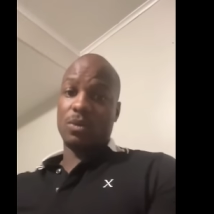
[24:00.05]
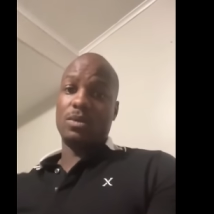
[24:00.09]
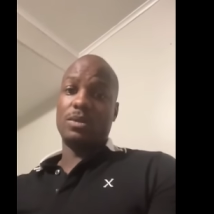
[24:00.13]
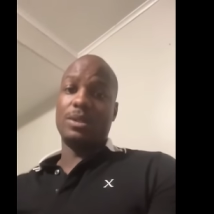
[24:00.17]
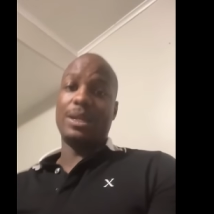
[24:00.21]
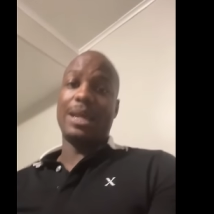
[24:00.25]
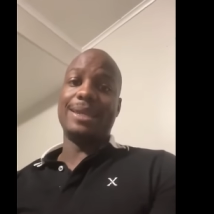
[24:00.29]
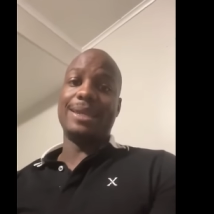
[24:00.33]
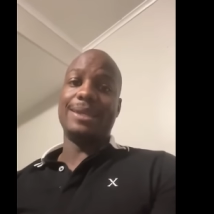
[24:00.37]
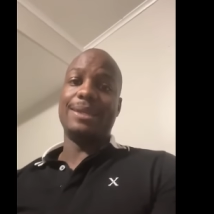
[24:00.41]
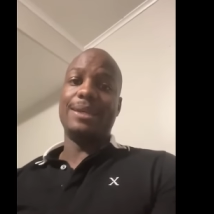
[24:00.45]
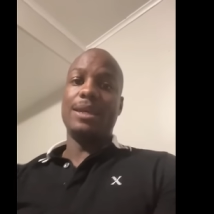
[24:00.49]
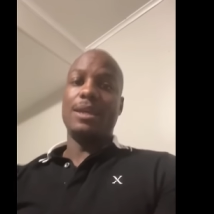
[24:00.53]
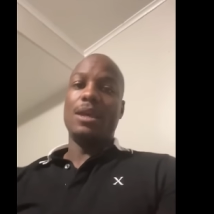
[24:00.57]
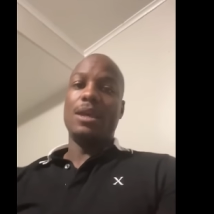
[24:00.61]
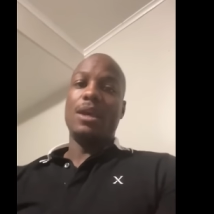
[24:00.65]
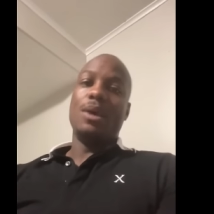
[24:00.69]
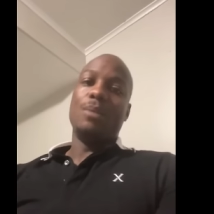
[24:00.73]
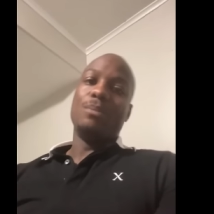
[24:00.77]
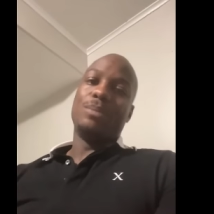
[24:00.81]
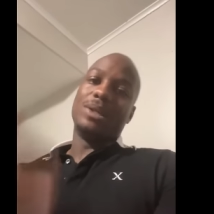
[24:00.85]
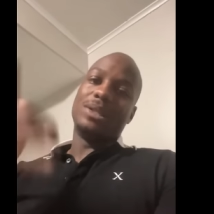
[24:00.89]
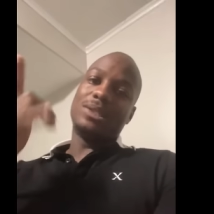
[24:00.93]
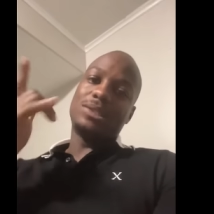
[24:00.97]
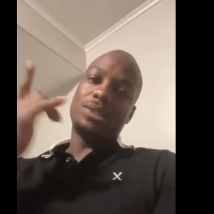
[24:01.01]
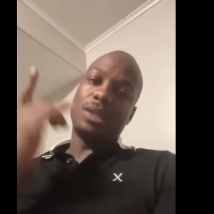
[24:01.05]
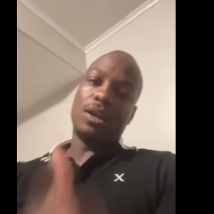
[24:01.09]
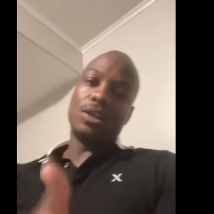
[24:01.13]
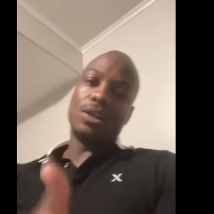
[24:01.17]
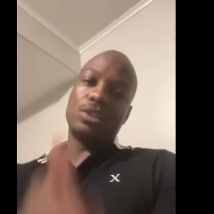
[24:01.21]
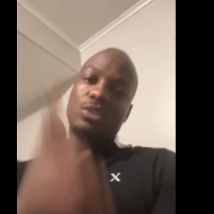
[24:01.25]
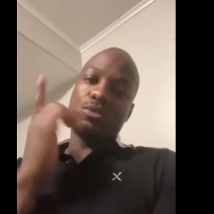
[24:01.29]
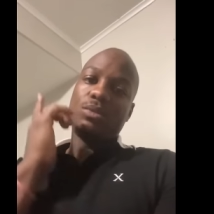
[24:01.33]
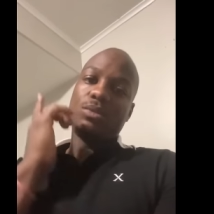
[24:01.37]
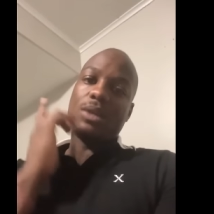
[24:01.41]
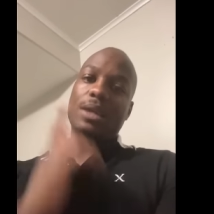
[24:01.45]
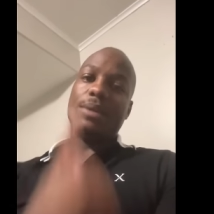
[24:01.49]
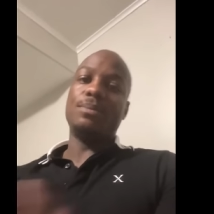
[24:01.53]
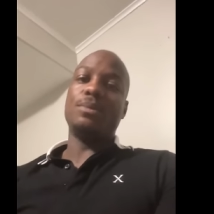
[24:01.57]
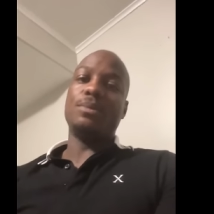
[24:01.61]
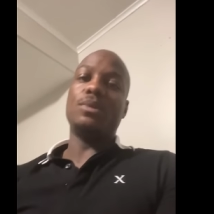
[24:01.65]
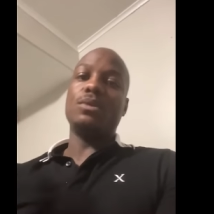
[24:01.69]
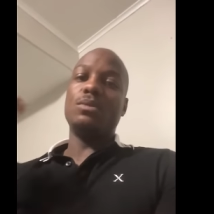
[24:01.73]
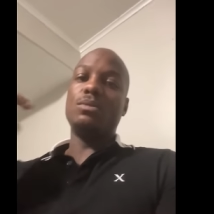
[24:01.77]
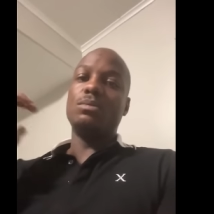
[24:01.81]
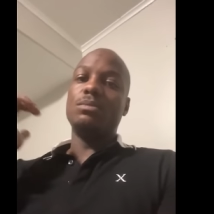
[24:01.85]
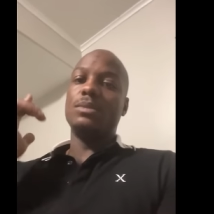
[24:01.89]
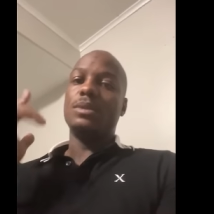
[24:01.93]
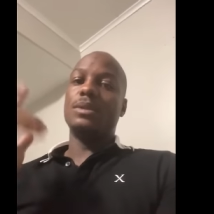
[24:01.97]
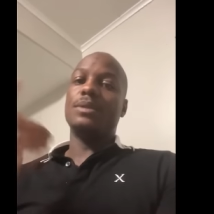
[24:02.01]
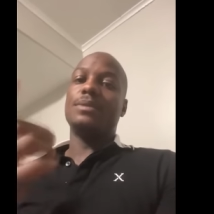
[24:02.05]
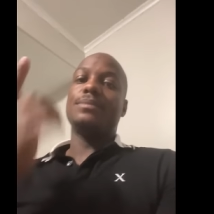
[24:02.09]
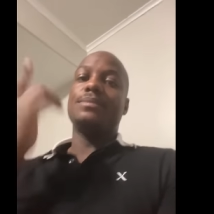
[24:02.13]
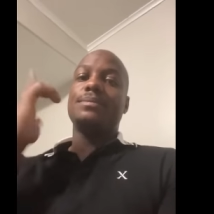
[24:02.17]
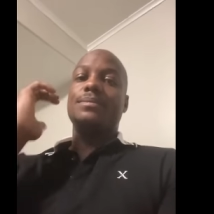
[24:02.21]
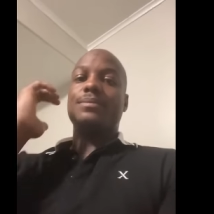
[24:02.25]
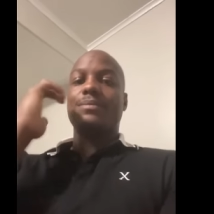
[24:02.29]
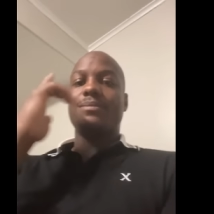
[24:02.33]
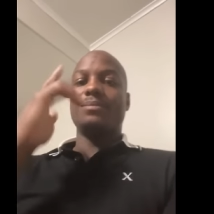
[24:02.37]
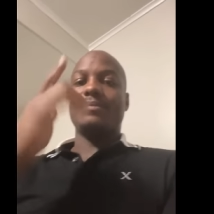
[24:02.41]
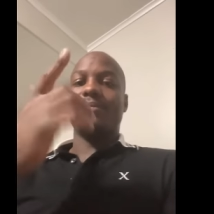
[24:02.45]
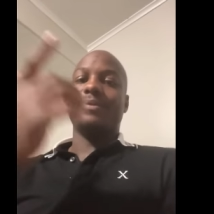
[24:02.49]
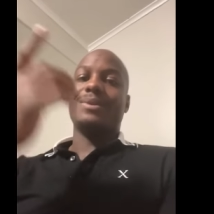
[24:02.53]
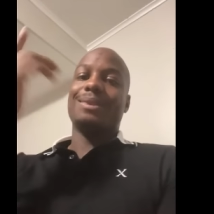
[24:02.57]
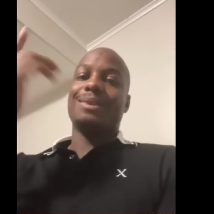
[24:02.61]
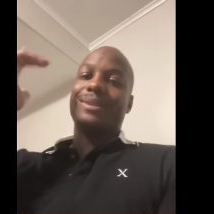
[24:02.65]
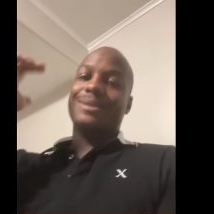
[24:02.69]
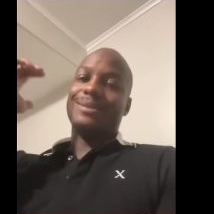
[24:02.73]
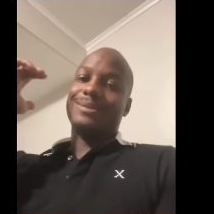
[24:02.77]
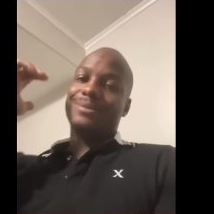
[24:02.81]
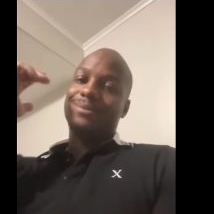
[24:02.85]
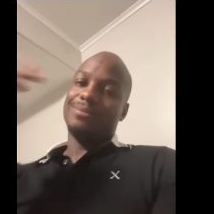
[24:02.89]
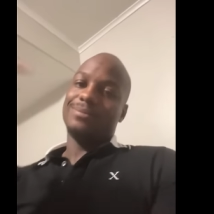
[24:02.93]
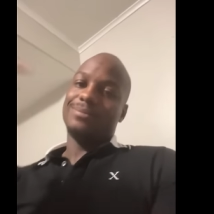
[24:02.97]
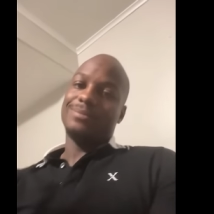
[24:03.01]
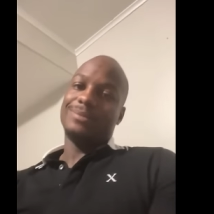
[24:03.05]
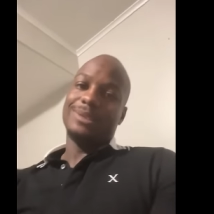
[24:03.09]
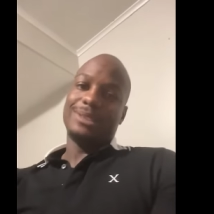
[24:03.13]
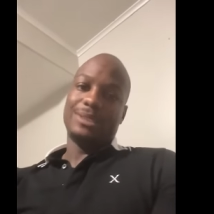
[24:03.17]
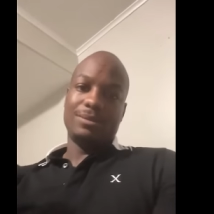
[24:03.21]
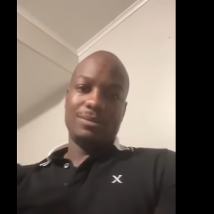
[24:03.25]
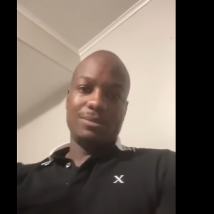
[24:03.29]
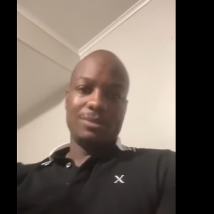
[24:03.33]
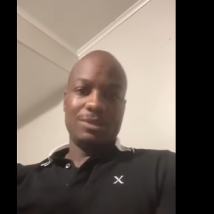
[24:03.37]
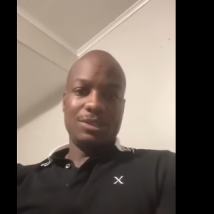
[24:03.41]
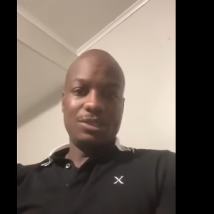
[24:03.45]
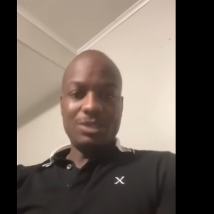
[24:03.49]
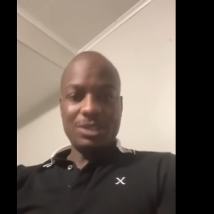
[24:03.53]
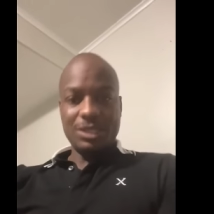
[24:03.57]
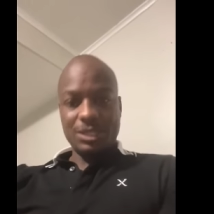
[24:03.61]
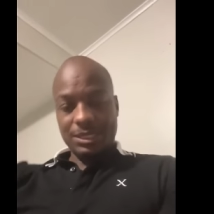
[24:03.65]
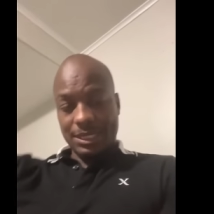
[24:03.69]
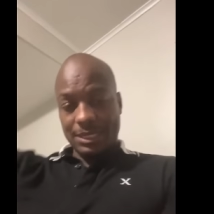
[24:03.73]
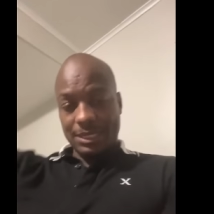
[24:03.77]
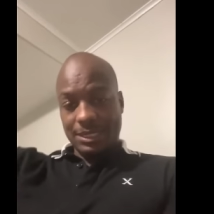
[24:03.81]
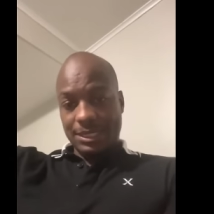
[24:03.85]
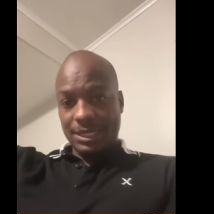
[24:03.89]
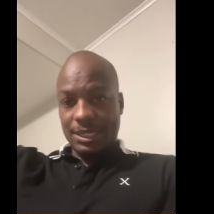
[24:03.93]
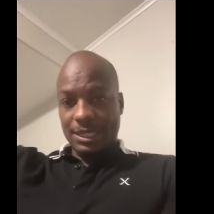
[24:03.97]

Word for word: Like, but Charleston White, bro, you could just did